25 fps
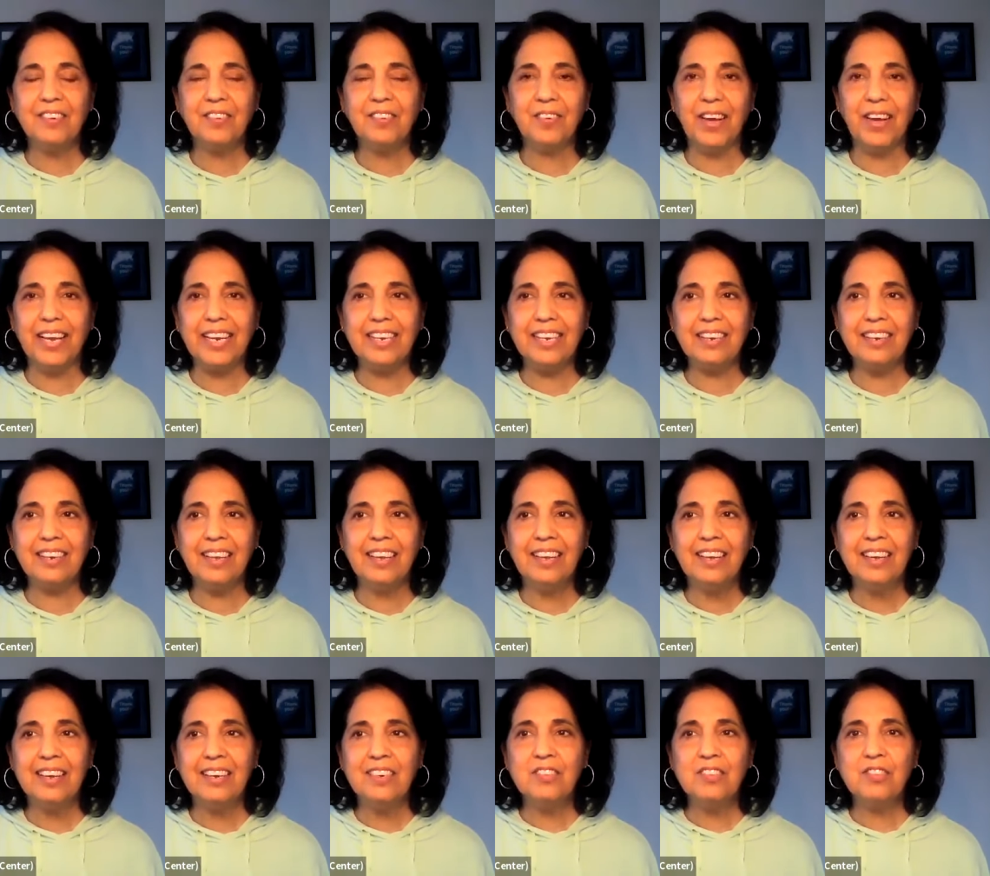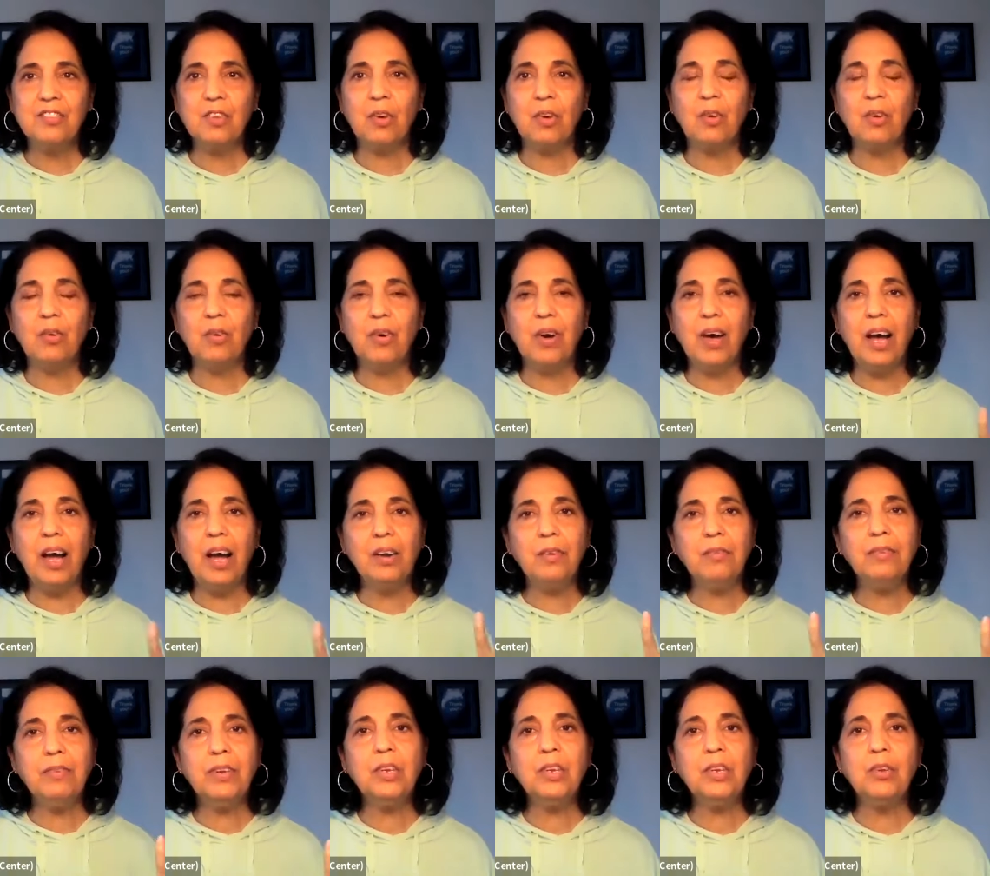right so how
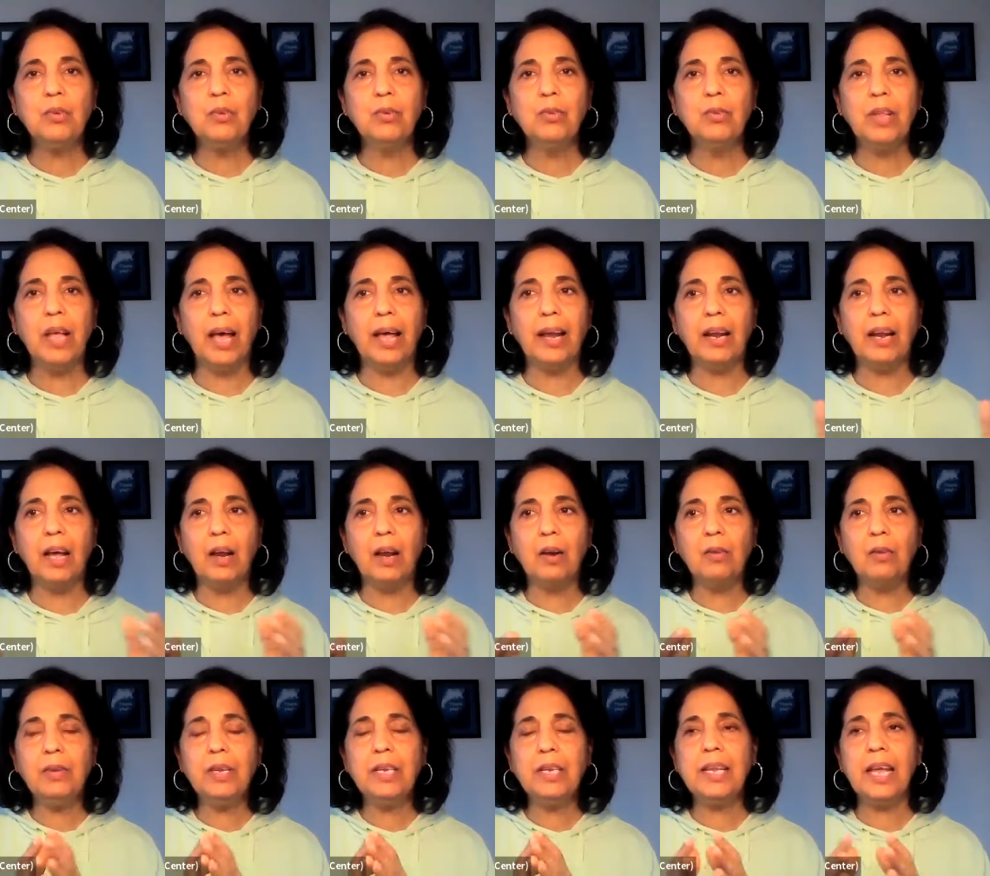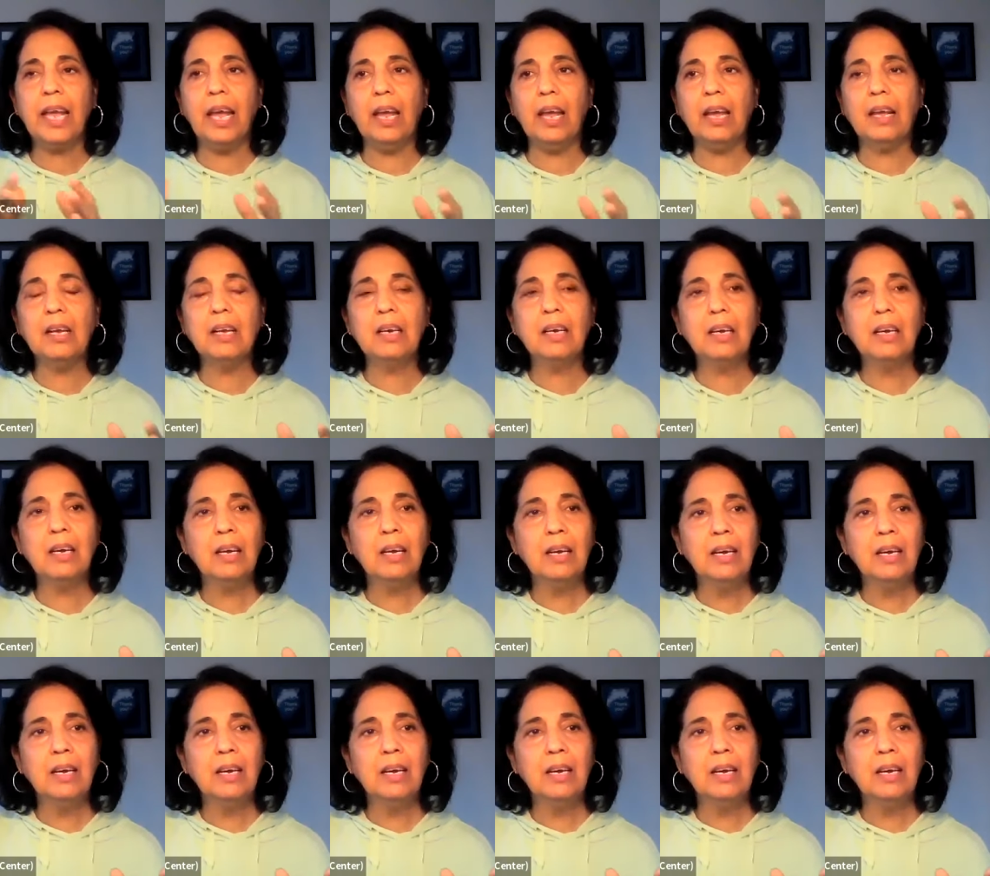do we do that how do we take